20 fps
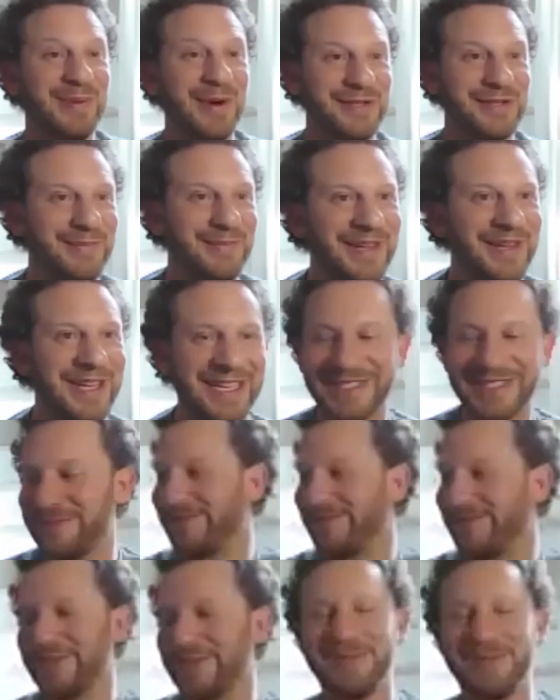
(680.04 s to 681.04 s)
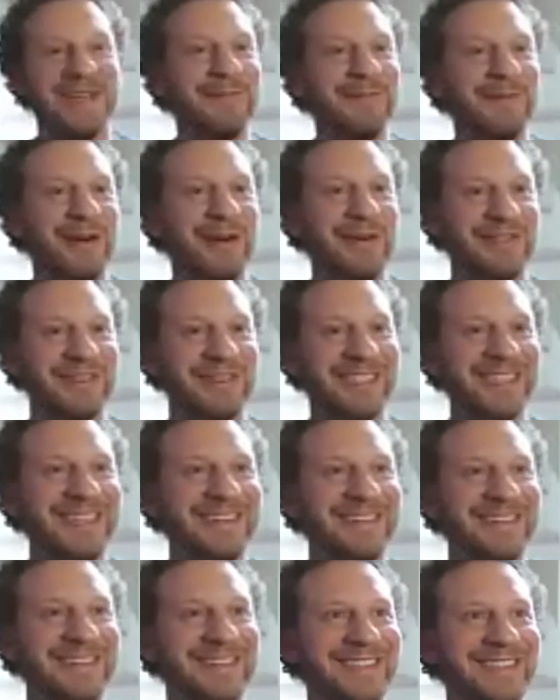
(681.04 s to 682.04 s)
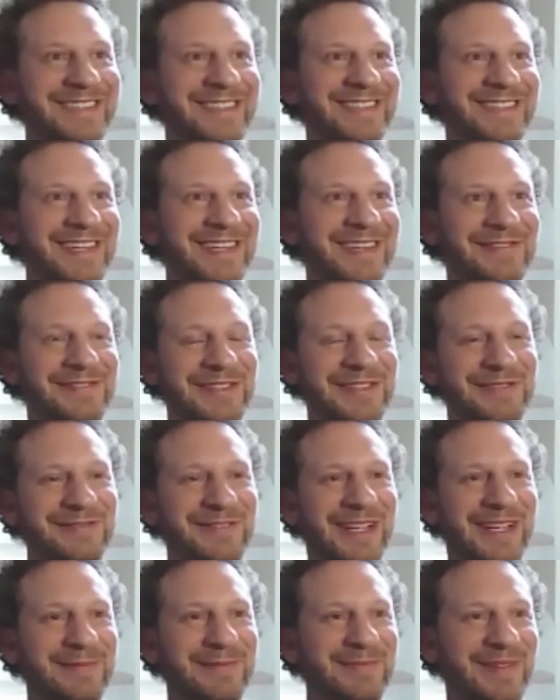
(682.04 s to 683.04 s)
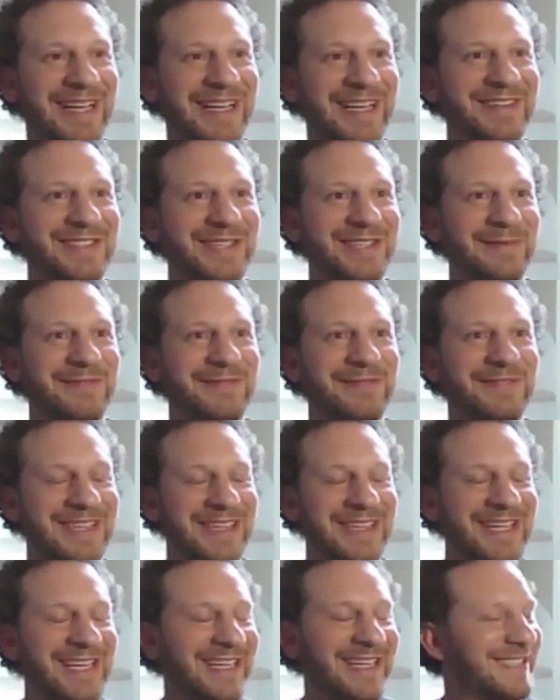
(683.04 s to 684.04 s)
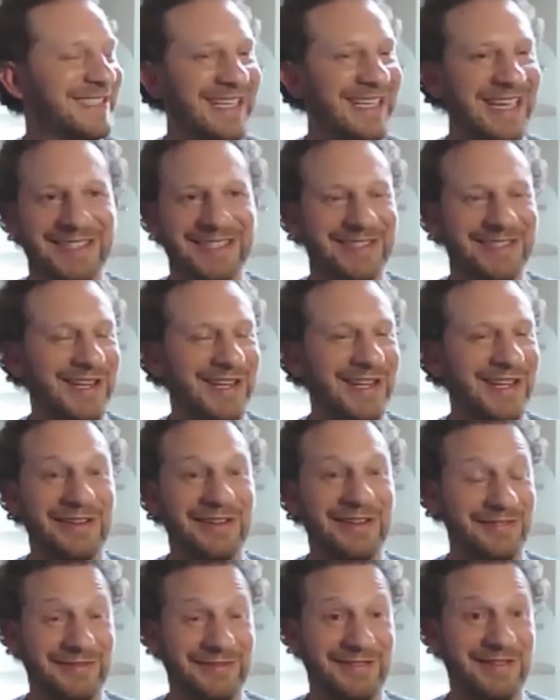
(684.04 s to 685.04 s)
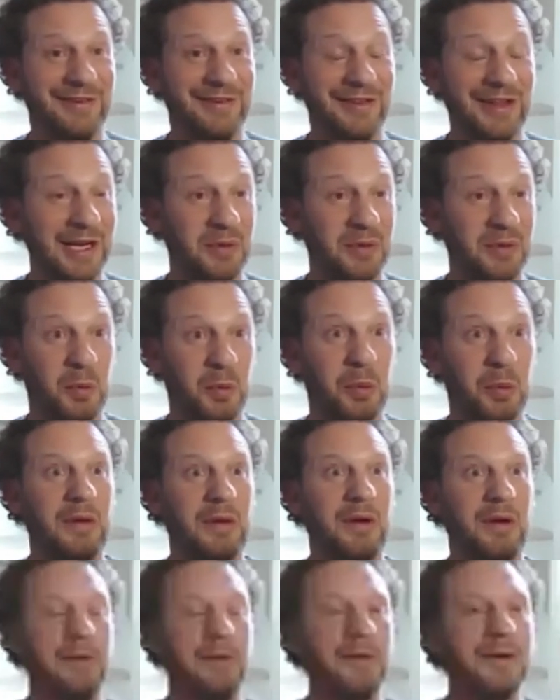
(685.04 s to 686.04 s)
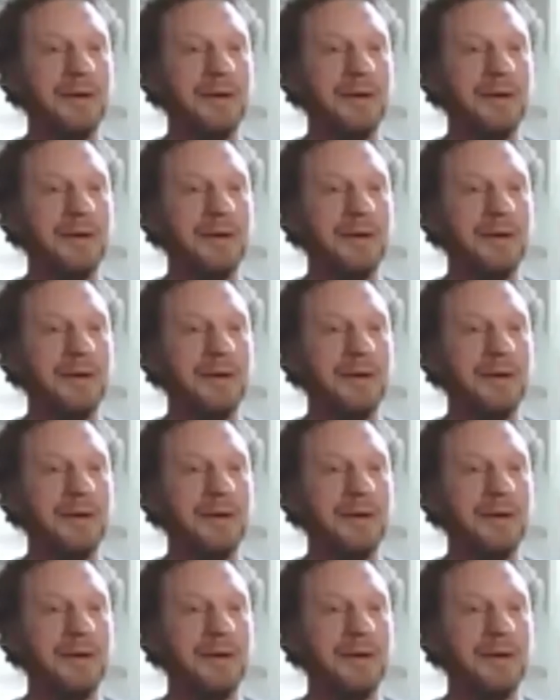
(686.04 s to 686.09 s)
some licks from him over the years, and you've playing some of his licks, and they're like, whoa.